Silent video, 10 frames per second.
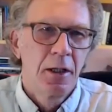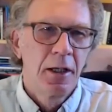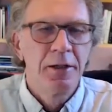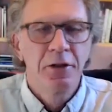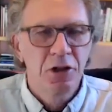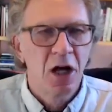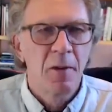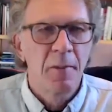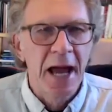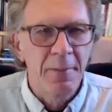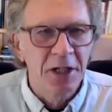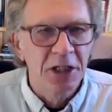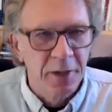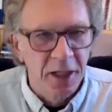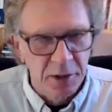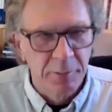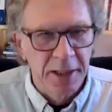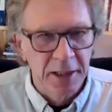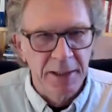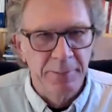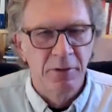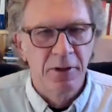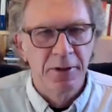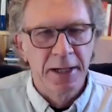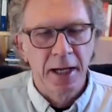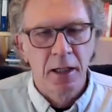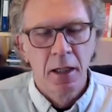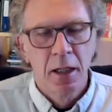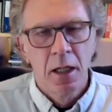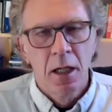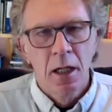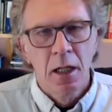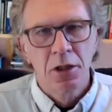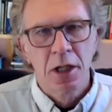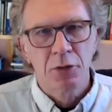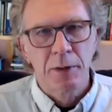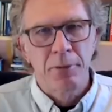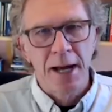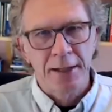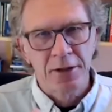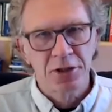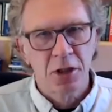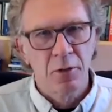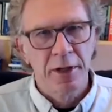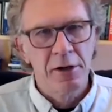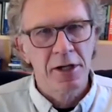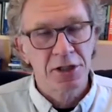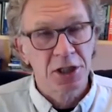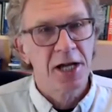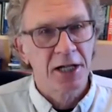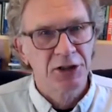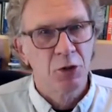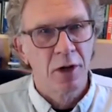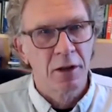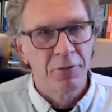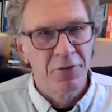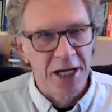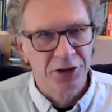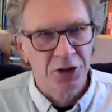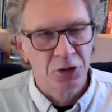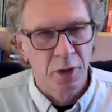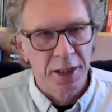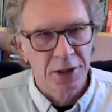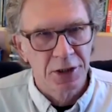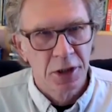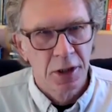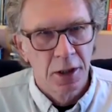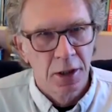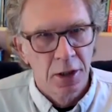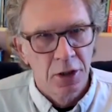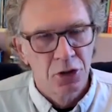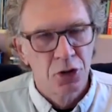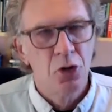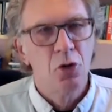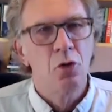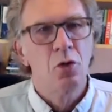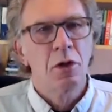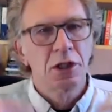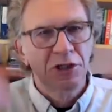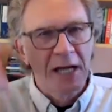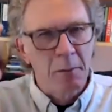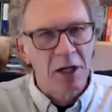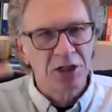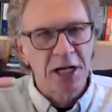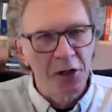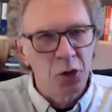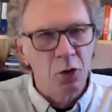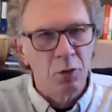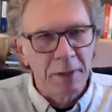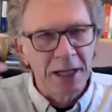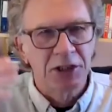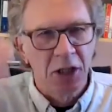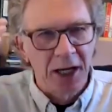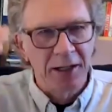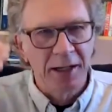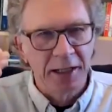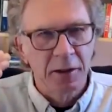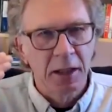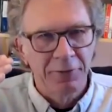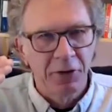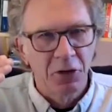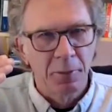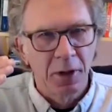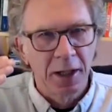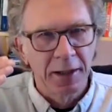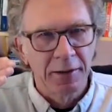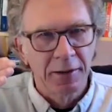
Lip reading: You can call them habits, but it's a bit deeper than that. So as we practice coherence, it's actually one of the fastest ways to establish a new baseline at the level of the brain,